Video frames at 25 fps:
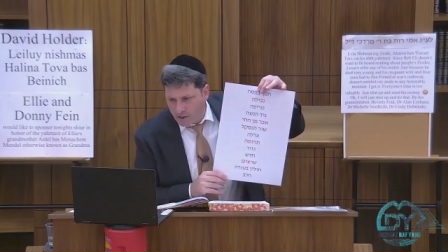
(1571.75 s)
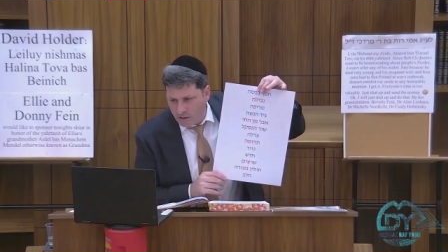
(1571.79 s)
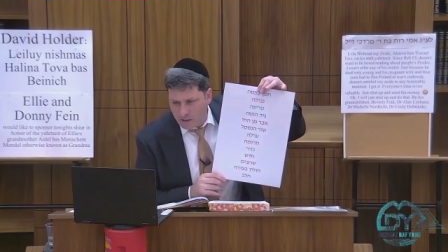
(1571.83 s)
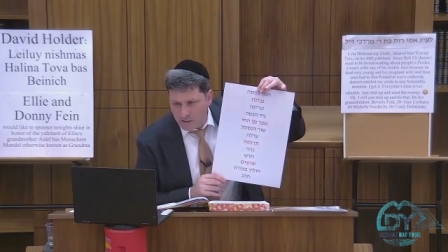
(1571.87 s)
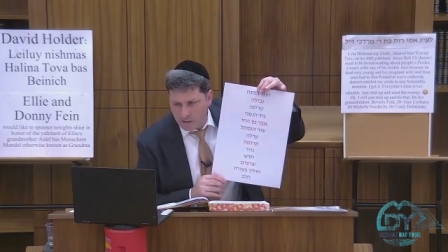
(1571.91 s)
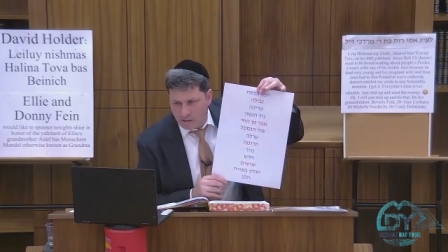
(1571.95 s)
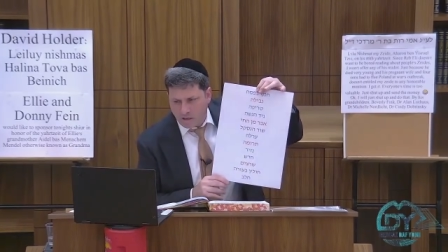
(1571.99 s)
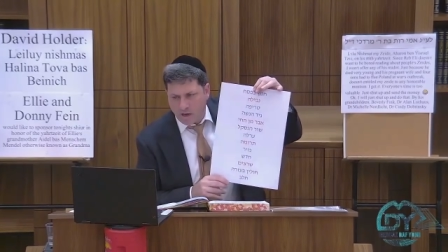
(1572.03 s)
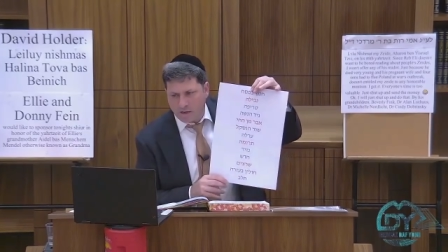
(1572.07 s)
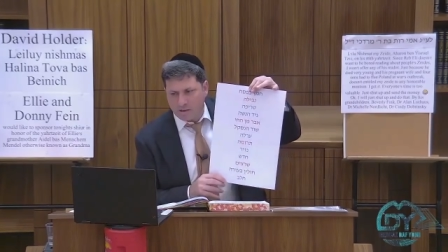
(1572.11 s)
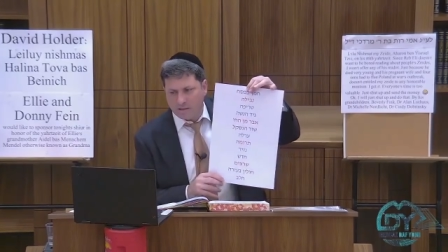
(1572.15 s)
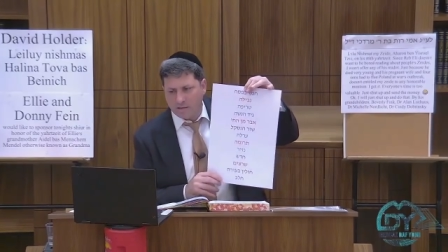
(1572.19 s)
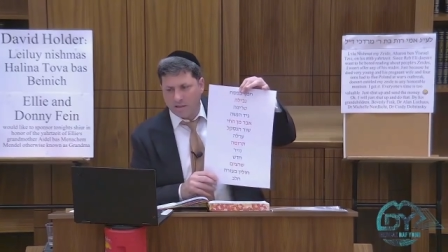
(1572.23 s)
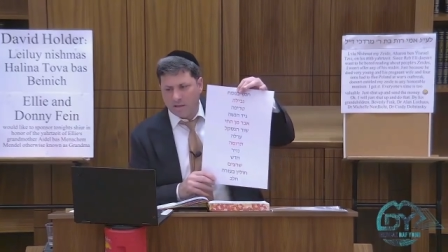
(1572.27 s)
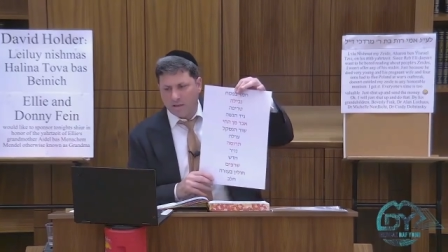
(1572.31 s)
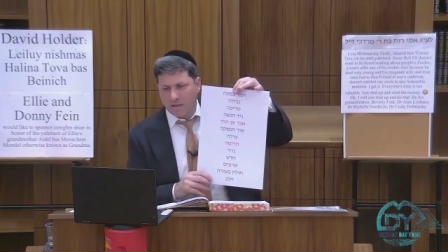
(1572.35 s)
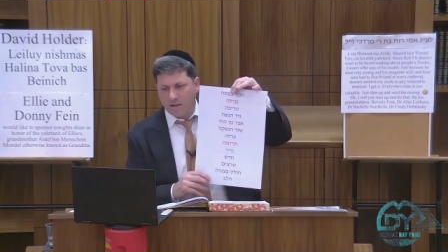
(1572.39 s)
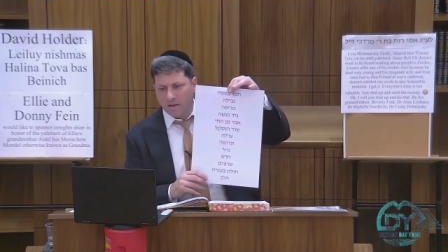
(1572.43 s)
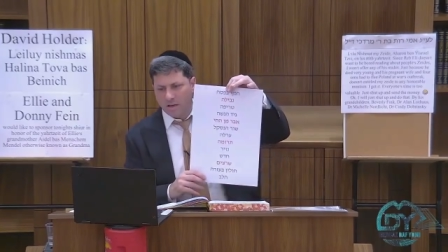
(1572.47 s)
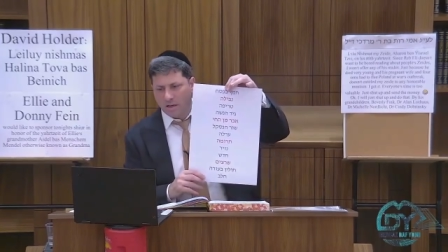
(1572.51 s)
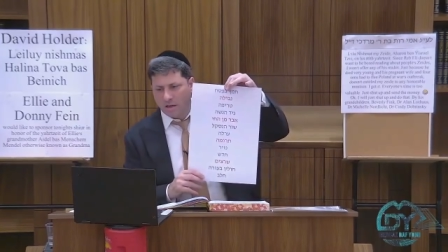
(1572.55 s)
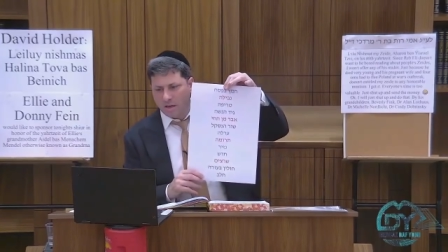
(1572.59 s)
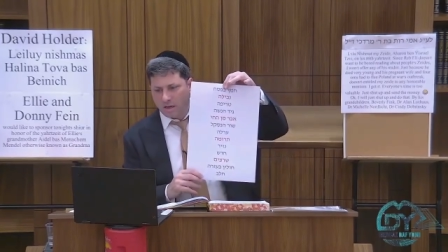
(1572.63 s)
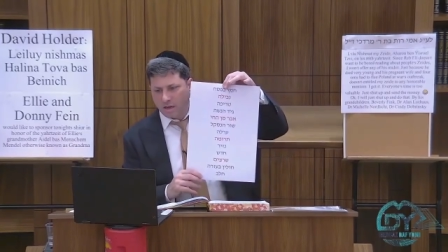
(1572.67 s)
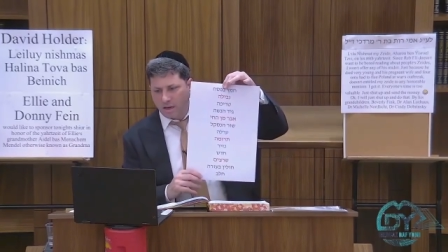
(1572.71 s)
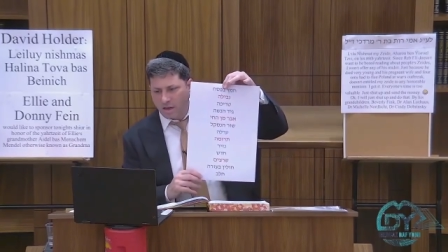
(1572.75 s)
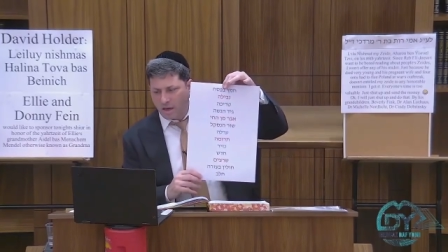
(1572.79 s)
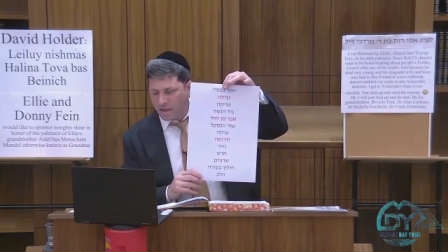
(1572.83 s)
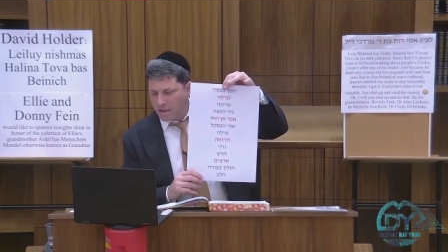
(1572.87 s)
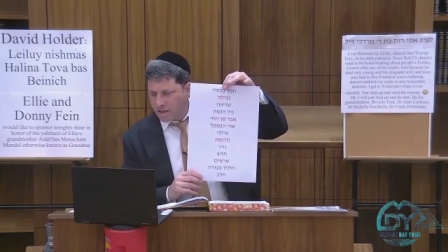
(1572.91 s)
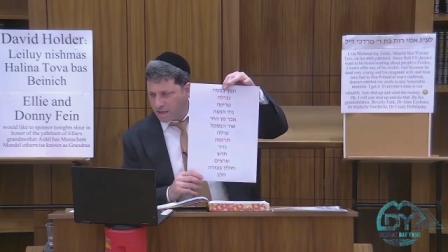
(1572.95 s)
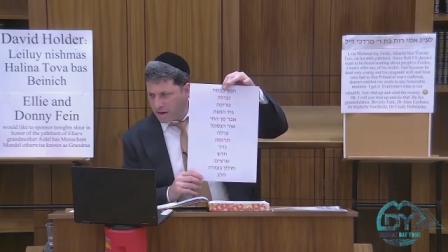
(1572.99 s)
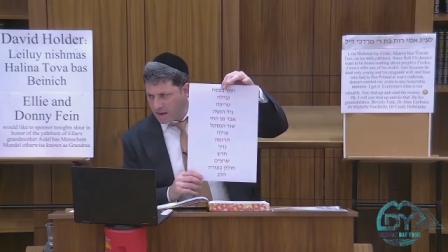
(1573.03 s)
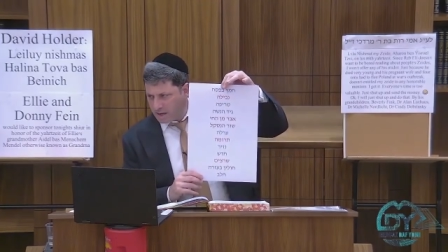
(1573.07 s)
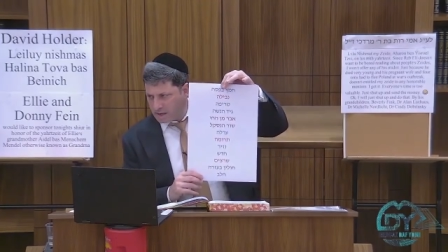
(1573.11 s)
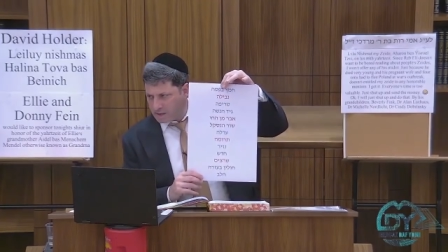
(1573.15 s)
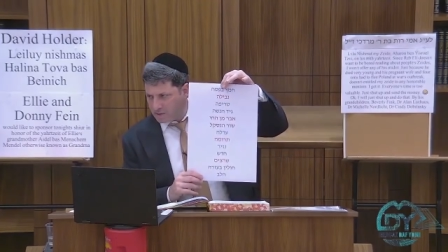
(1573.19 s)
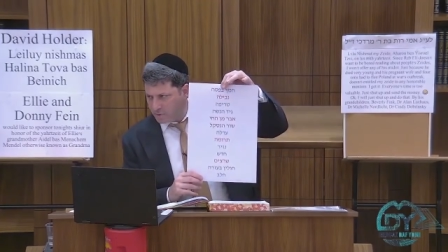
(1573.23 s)
discussing in
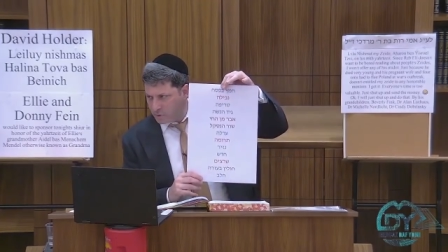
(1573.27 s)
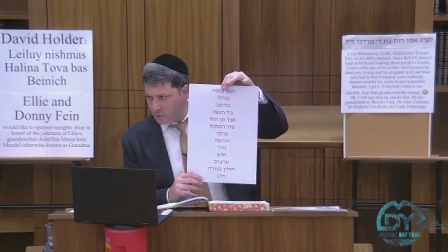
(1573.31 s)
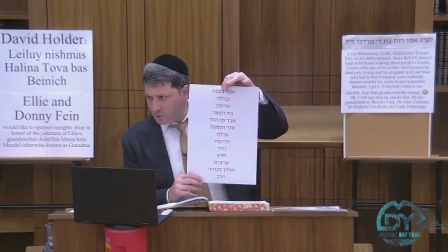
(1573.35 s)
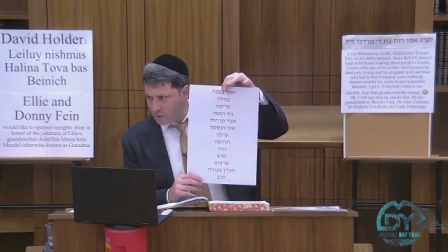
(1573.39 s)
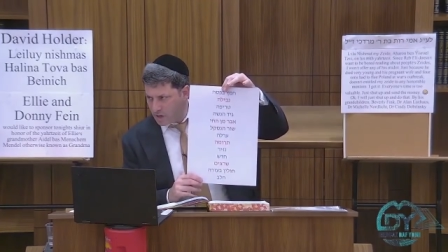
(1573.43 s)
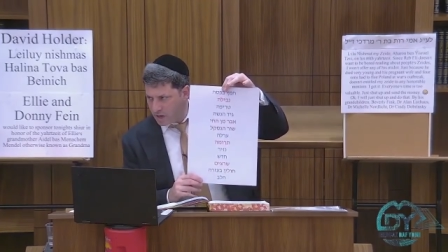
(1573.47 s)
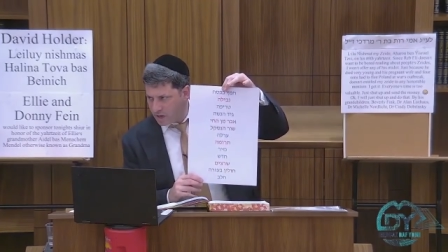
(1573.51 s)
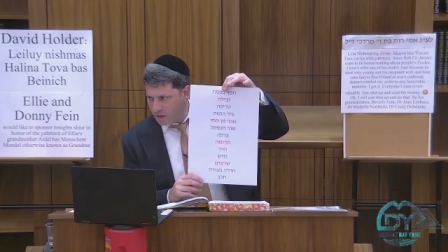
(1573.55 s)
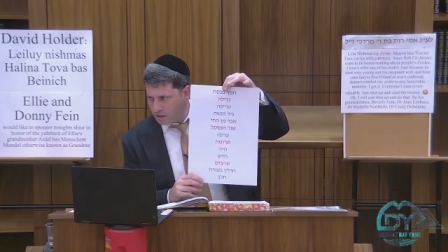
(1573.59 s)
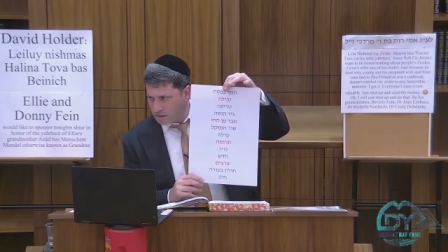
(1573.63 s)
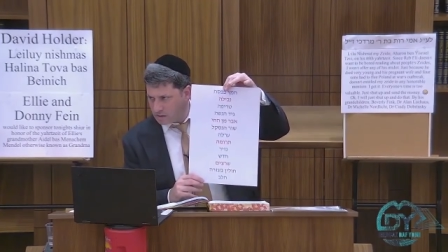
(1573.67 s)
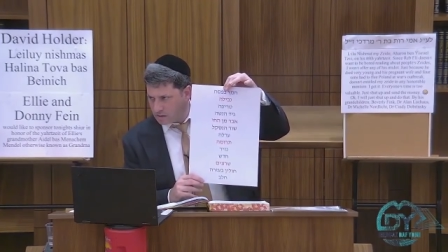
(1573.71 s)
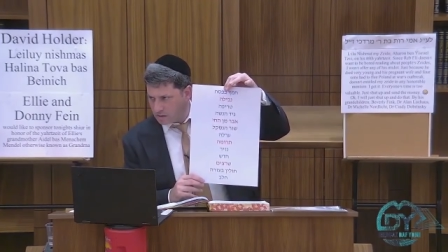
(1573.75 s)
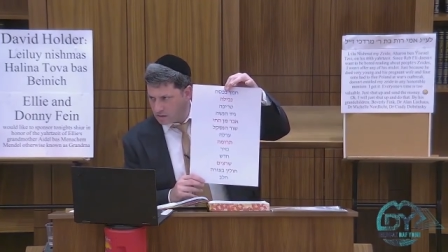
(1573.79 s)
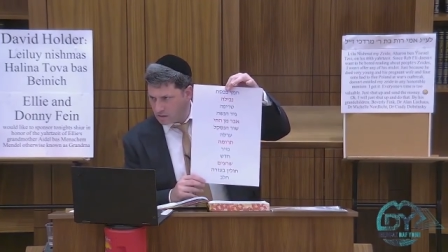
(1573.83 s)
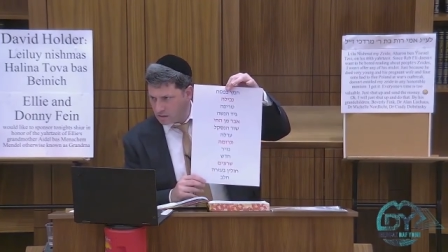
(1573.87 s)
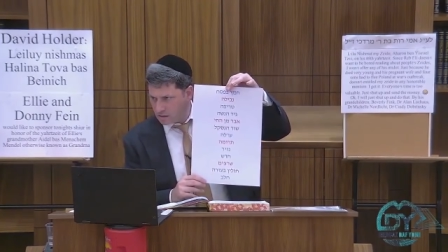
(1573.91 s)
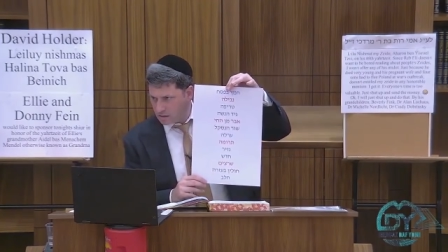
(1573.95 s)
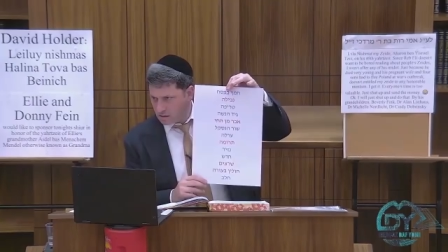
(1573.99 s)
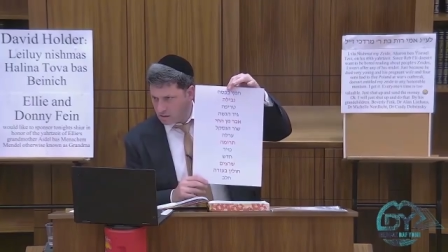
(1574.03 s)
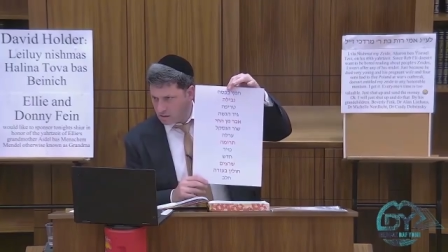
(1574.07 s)
the next few days.